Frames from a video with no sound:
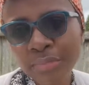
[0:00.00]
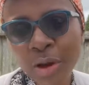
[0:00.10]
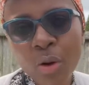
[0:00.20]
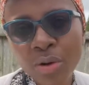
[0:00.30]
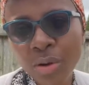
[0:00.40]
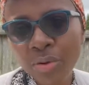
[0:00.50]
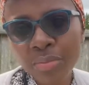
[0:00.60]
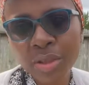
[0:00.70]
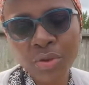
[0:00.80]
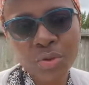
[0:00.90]
Now other way
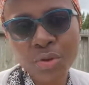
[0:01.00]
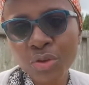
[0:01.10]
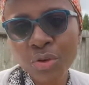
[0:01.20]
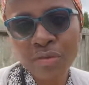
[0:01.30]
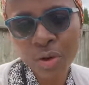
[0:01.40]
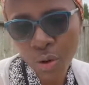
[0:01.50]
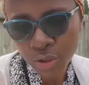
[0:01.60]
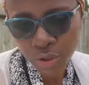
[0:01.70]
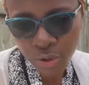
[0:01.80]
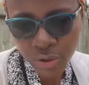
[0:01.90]
mean you know it not even
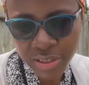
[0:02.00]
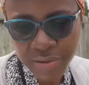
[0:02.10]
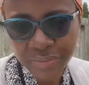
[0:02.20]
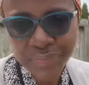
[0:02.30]
cost you nothing.